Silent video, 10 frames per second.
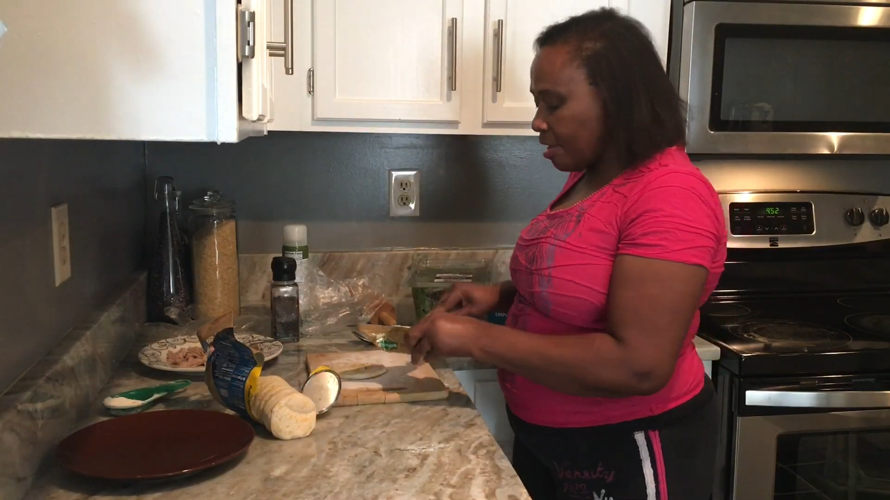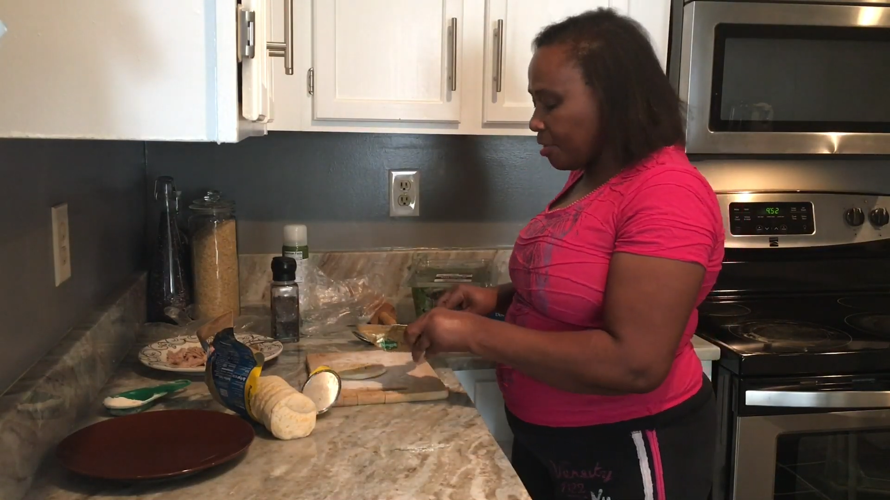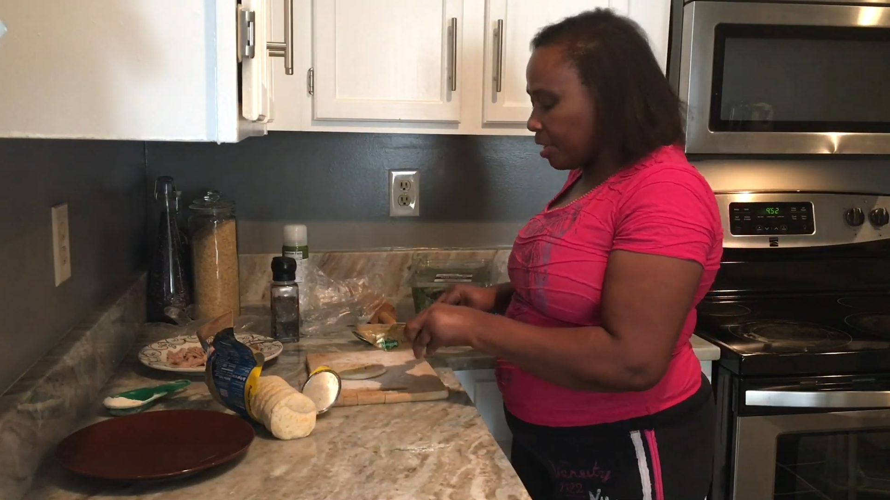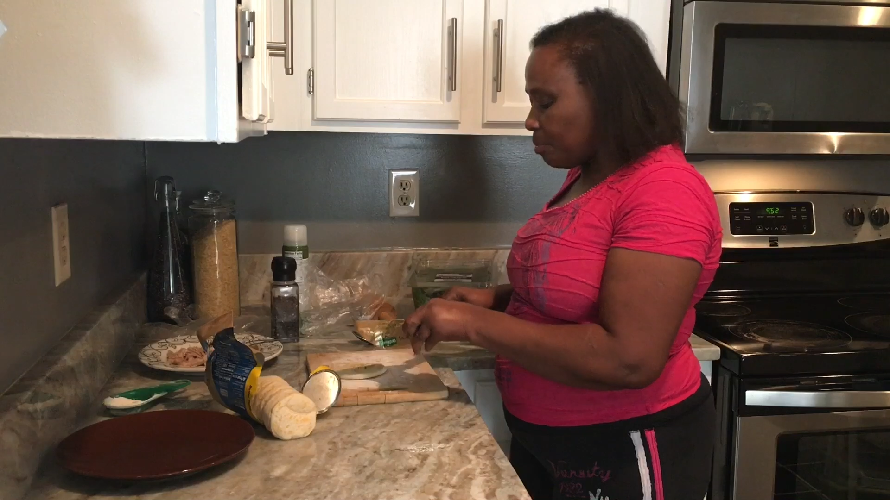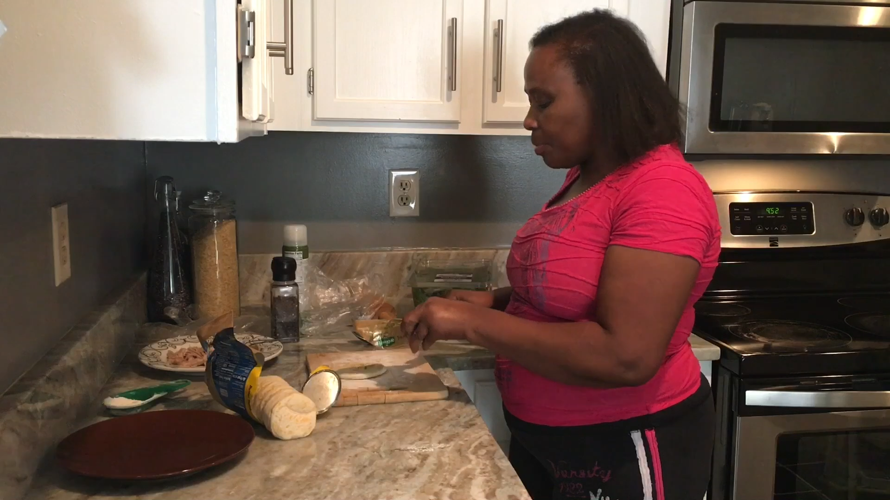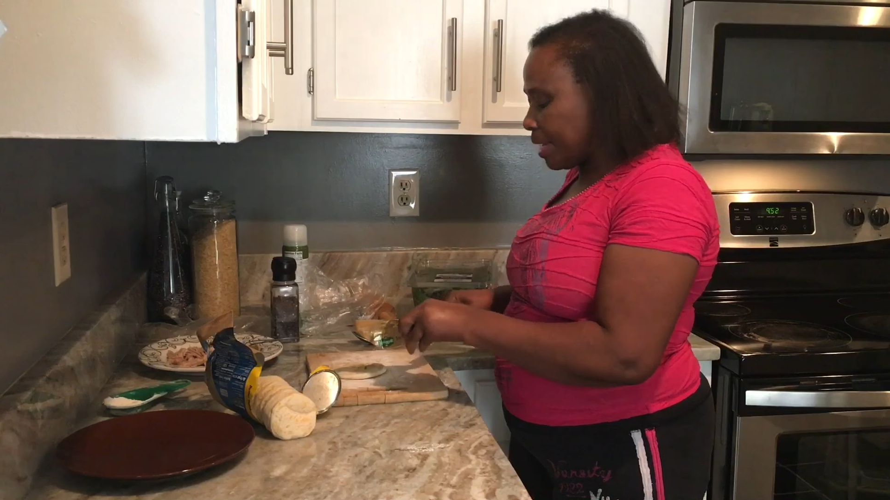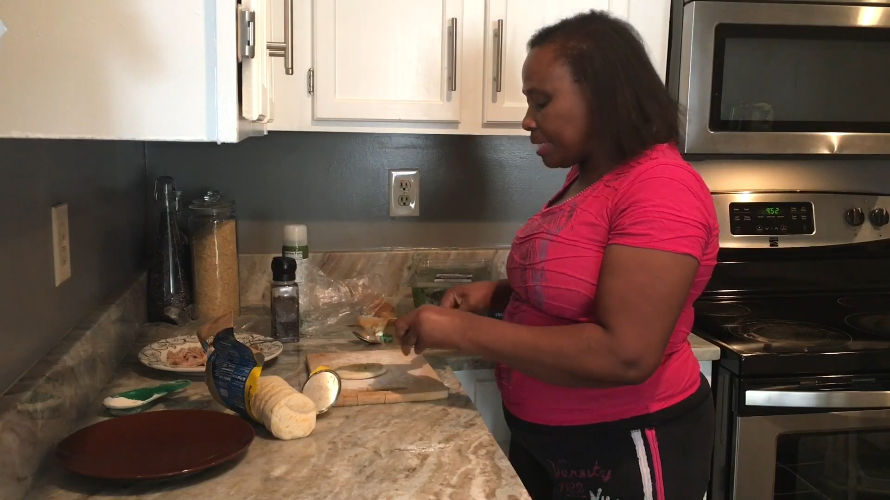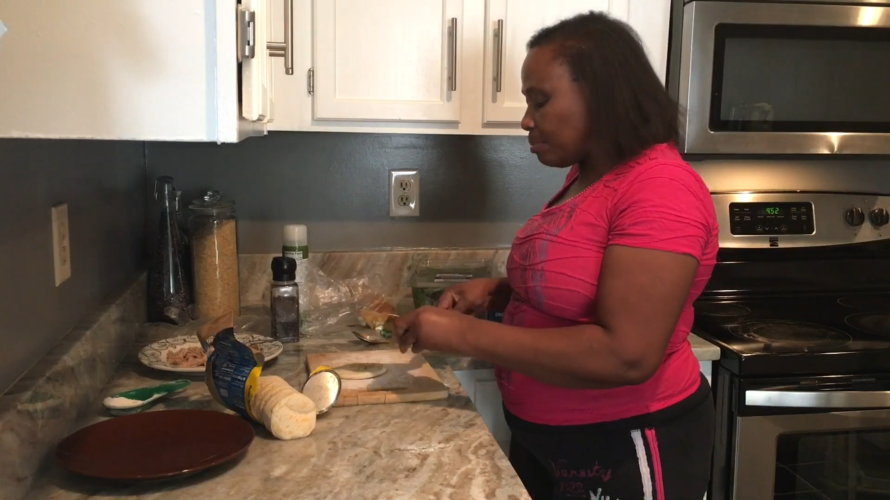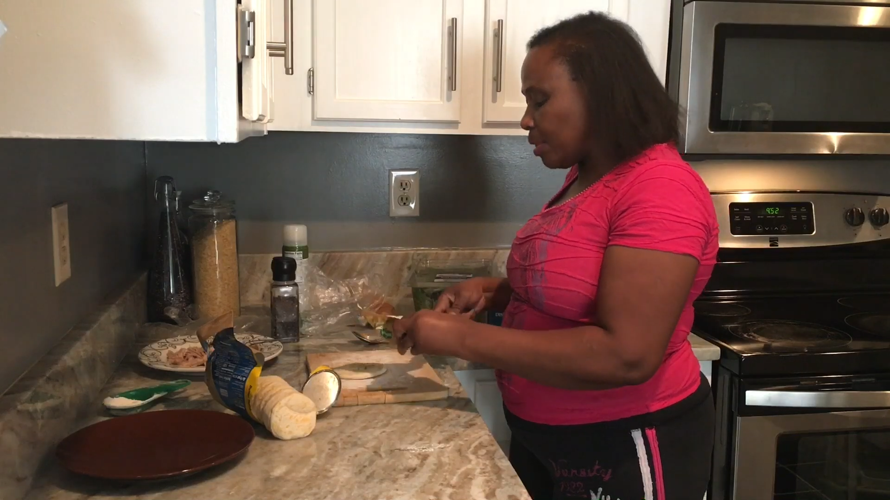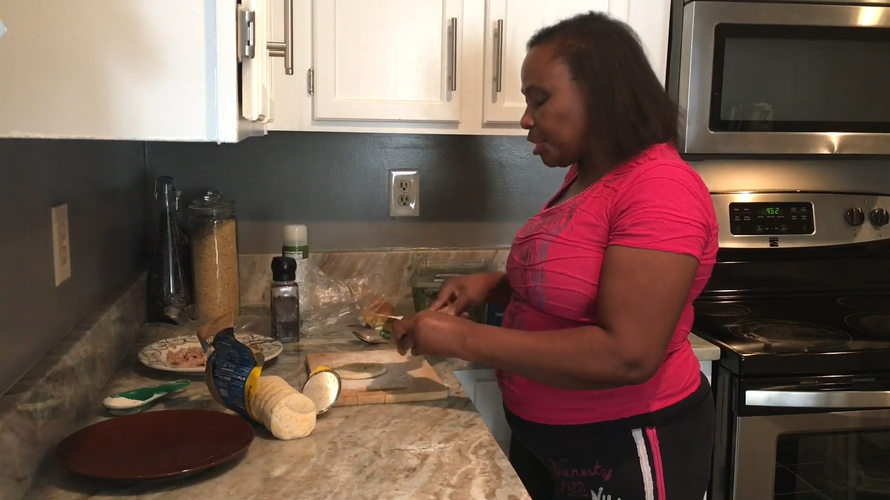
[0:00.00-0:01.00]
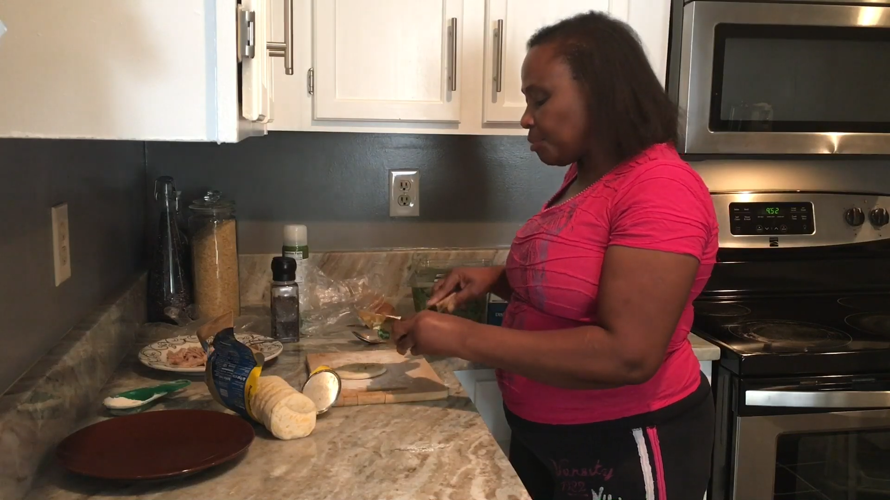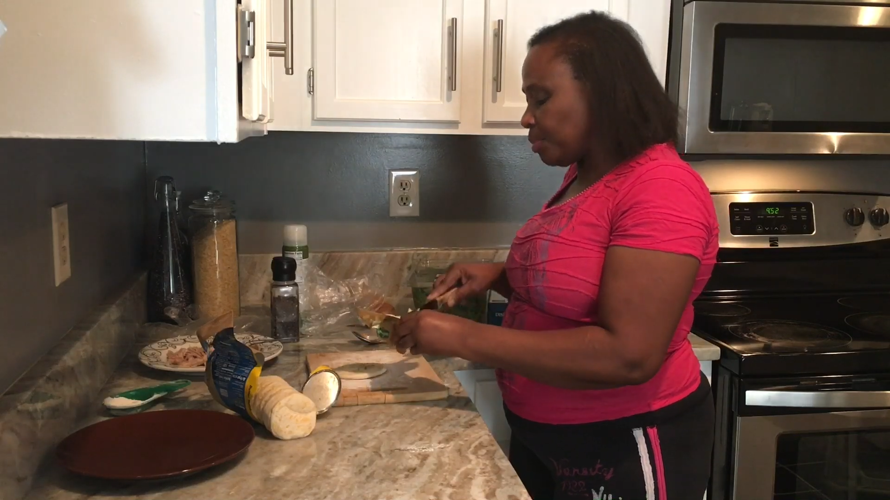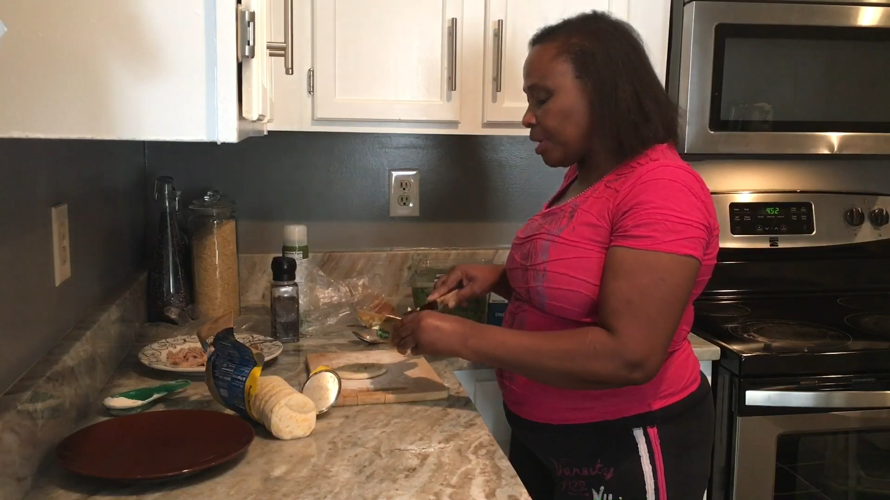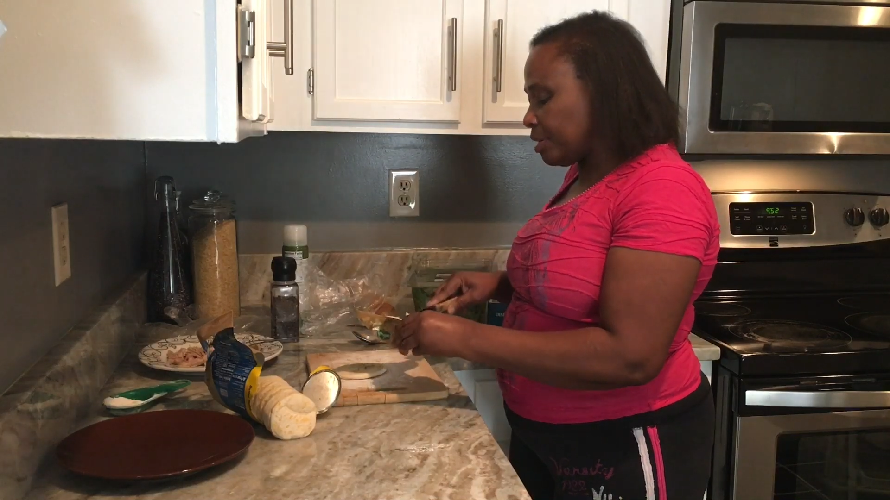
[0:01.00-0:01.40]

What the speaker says: You can put as much butter